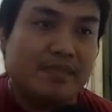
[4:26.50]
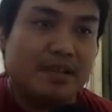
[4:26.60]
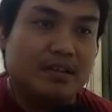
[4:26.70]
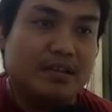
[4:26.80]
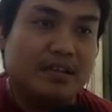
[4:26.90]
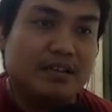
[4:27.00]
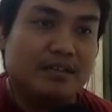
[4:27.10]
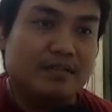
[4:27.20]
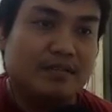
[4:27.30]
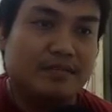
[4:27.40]
here,
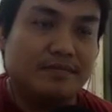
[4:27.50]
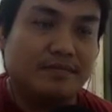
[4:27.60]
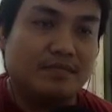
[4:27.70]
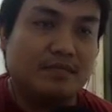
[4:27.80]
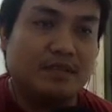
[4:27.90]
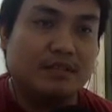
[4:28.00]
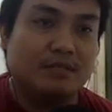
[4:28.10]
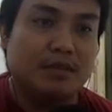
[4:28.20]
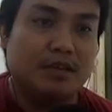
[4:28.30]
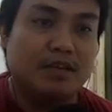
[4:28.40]

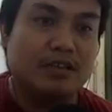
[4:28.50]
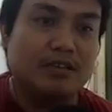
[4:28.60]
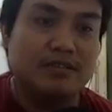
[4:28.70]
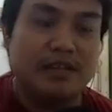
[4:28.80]
but